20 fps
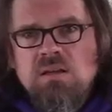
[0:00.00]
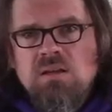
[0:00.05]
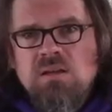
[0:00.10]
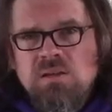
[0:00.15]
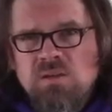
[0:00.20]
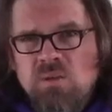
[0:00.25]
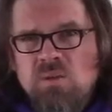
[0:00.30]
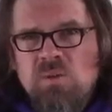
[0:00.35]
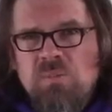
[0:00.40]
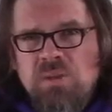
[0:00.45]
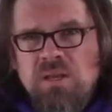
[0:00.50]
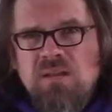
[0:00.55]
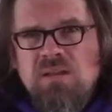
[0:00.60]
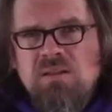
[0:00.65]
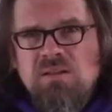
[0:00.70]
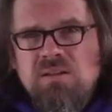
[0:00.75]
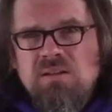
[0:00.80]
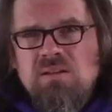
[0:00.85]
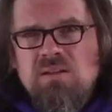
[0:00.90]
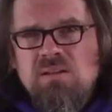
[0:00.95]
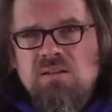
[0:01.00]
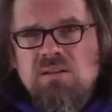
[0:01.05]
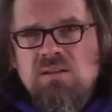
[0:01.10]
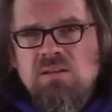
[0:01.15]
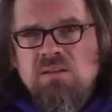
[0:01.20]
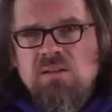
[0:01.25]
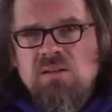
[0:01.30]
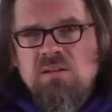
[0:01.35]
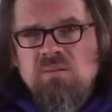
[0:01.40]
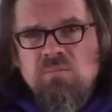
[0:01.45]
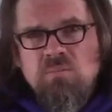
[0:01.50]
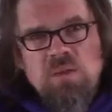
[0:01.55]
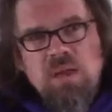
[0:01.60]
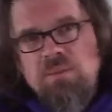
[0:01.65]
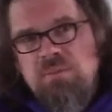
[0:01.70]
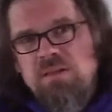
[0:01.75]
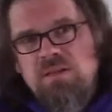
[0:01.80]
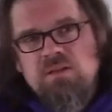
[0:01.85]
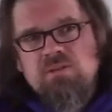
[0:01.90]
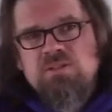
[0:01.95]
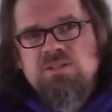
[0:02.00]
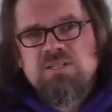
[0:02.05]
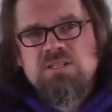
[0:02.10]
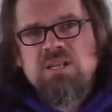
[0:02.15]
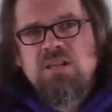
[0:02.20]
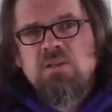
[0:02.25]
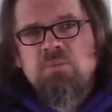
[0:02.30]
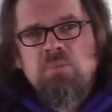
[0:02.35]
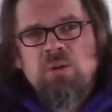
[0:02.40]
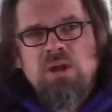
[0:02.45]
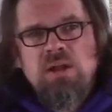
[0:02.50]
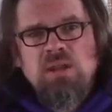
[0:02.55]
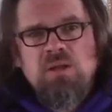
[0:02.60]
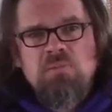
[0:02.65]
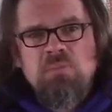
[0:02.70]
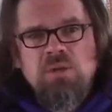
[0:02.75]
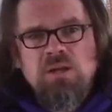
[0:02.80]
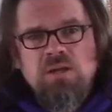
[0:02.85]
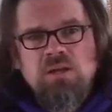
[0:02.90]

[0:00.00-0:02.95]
You know what I mean? Maybe they're just celebrating,